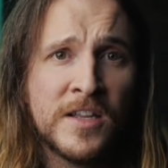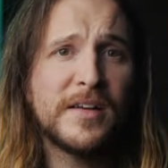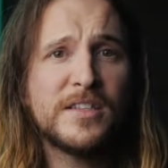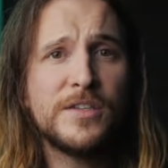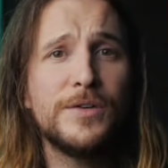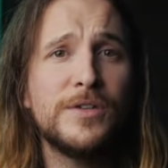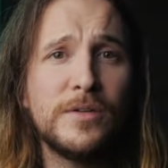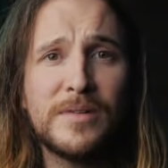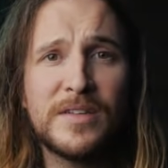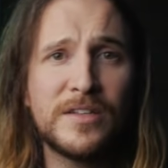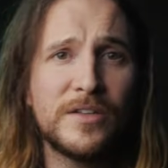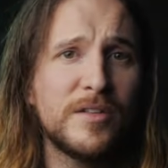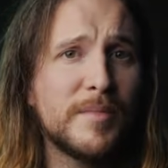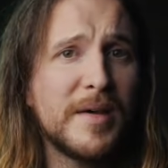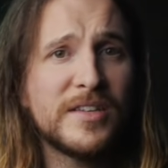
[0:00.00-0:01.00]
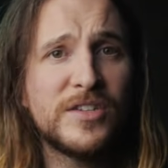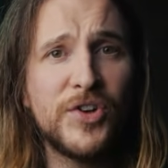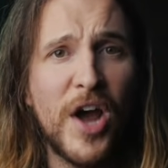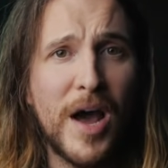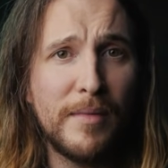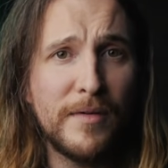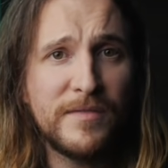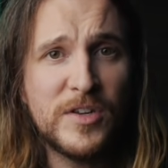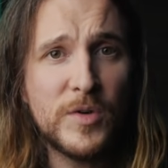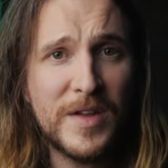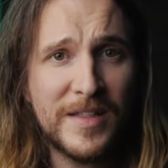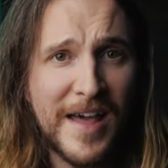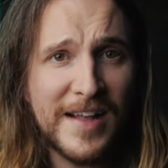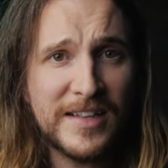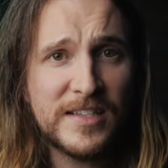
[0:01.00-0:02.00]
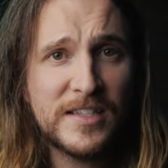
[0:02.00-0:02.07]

because YouTube doesn't do the best job of doing that.